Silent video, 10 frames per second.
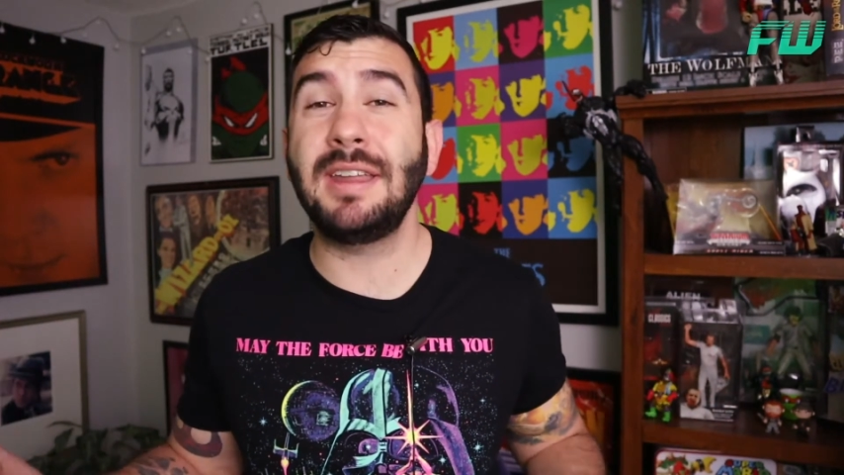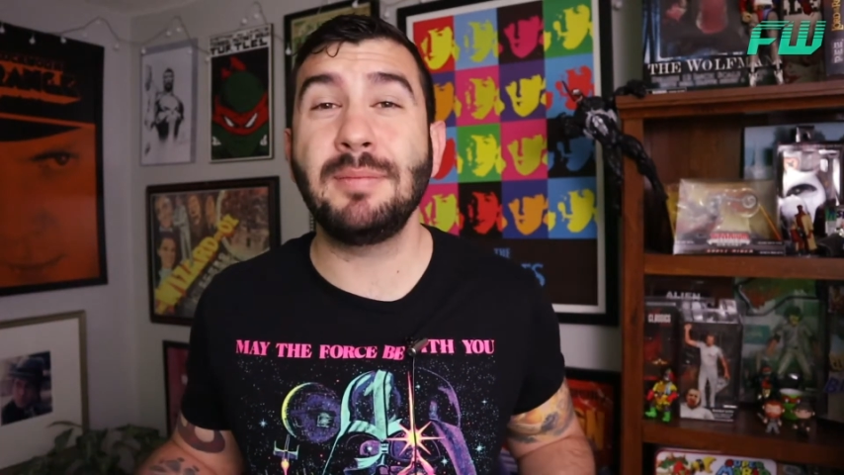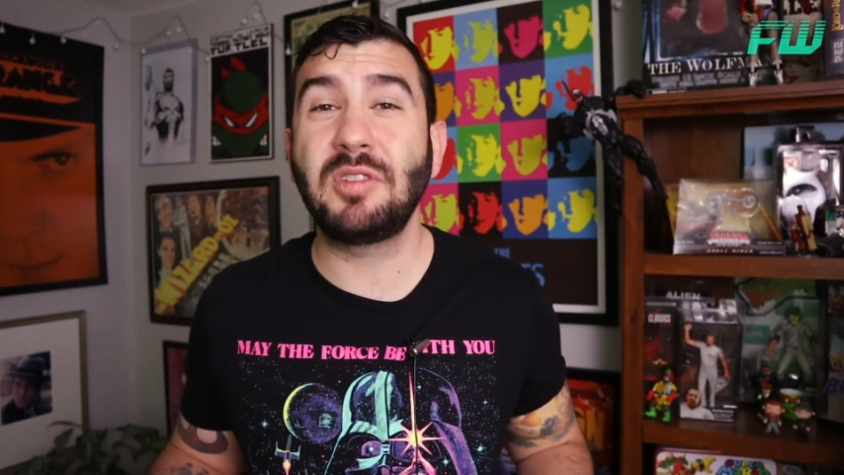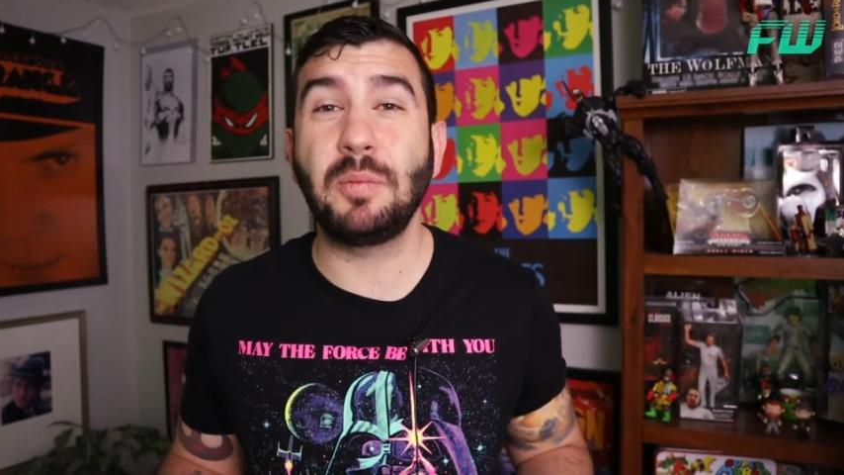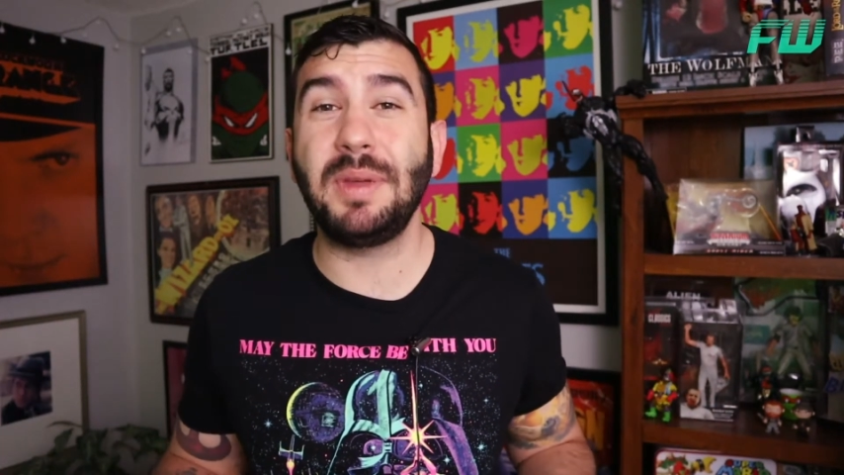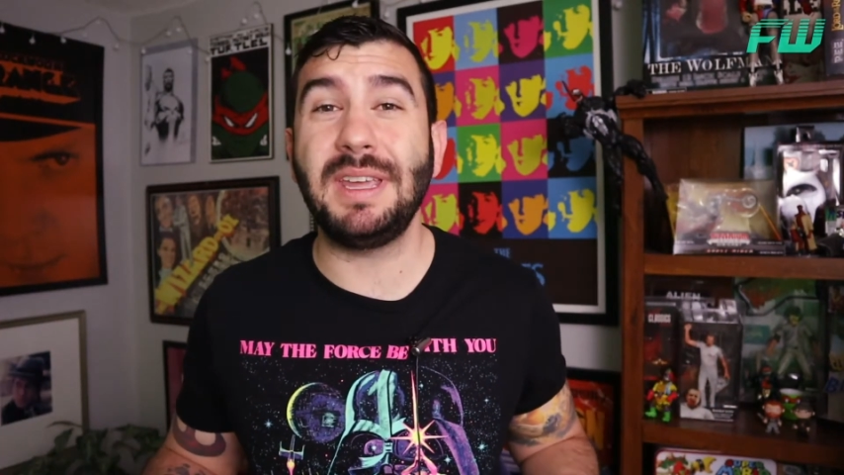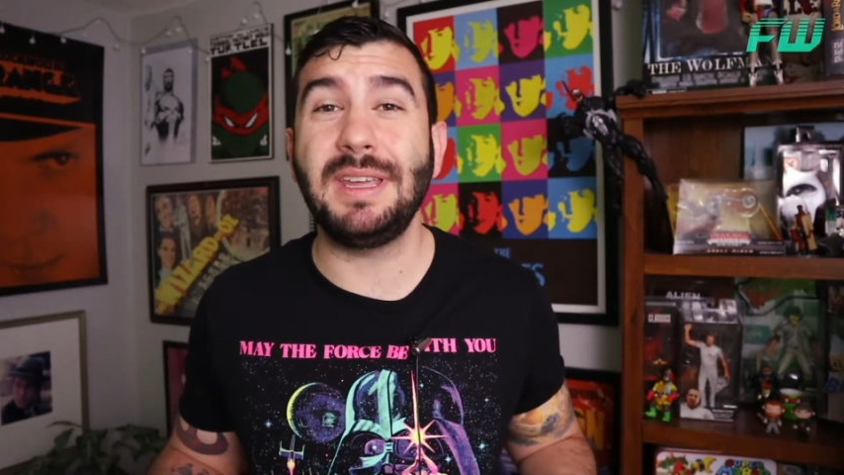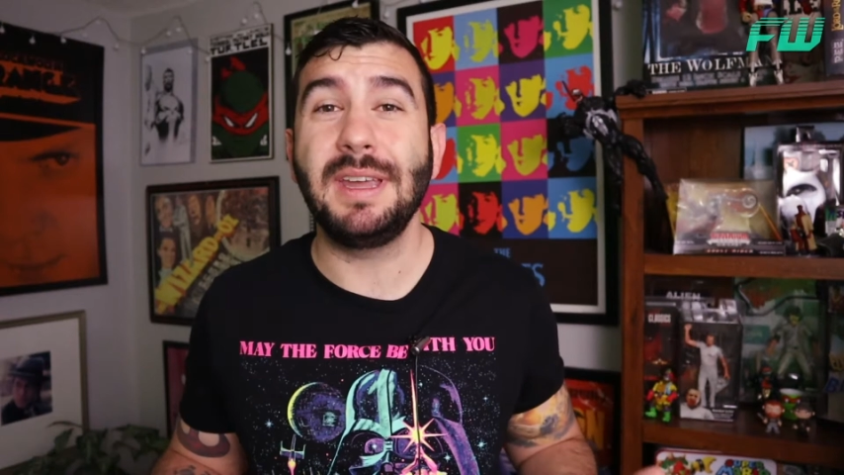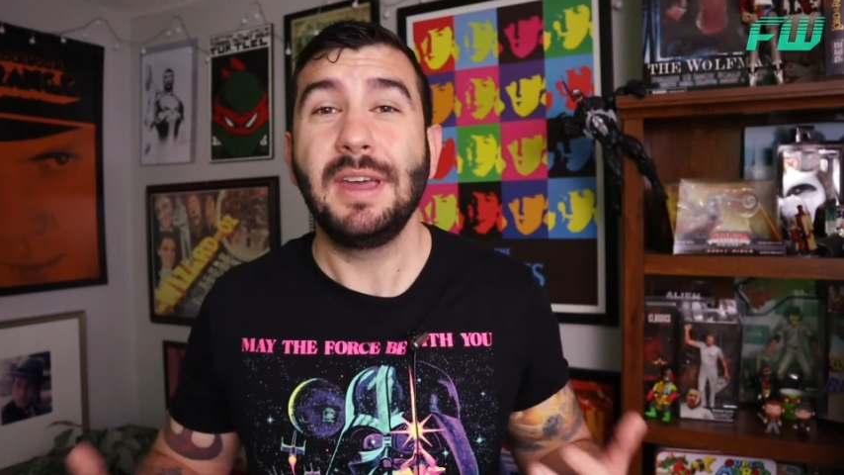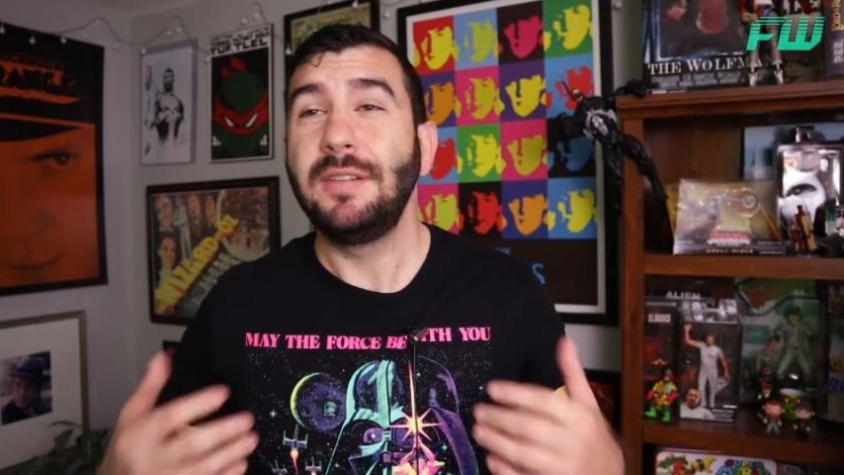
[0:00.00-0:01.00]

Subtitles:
him to be